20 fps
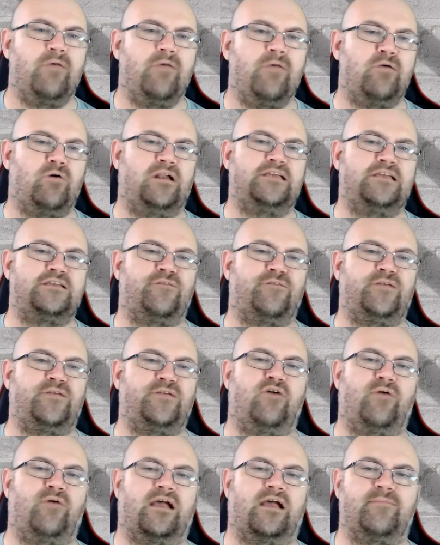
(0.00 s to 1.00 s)
Meanwhile, there's a
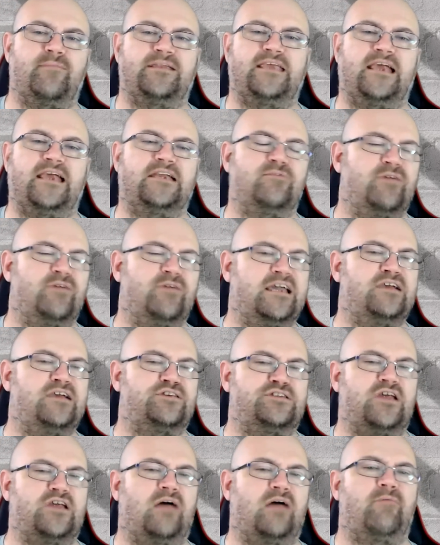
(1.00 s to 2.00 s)
video recommendation where Keir
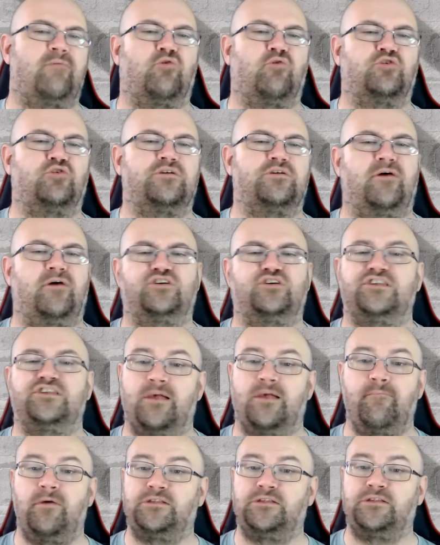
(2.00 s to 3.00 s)
Starmer brought a motion
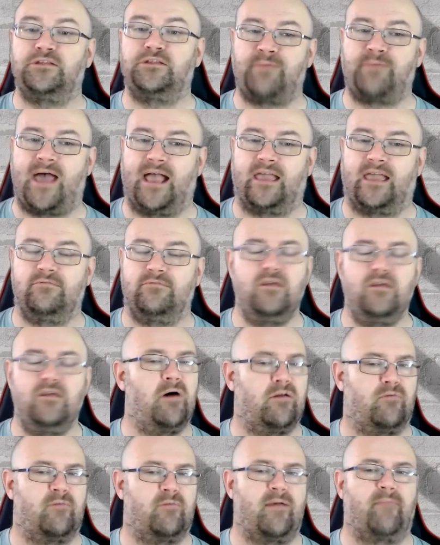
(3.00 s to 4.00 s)
some months back, you
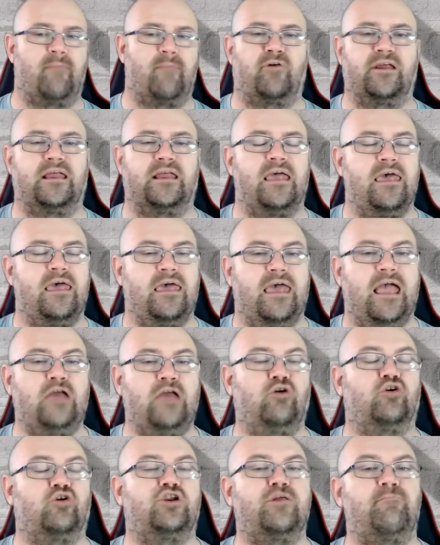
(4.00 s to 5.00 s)
might remember it,
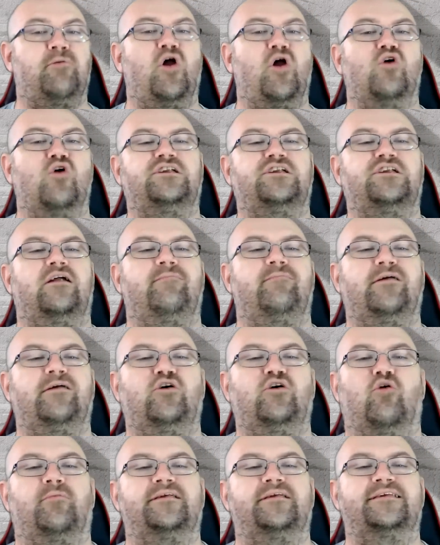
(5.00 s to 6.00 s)
in order to block Jeremy
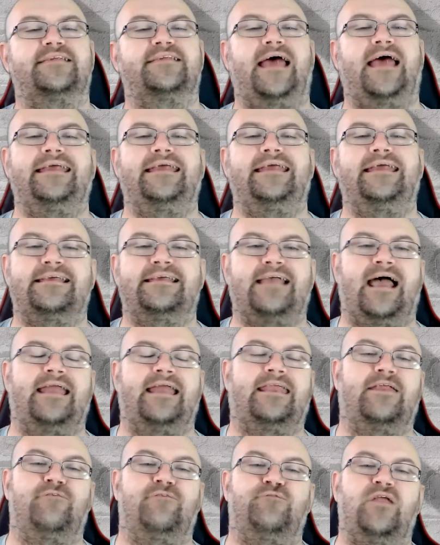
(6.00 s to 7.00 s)
Corbyn standing as a
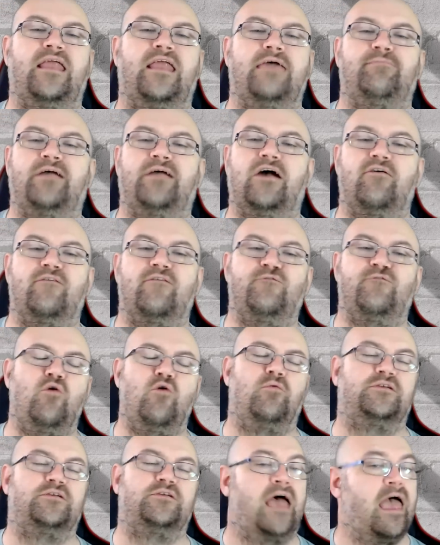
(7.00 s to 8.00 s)
candidate for Labour going
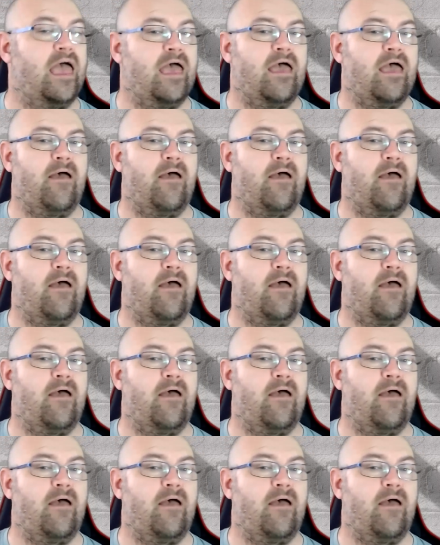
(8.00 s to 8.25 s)
forwards.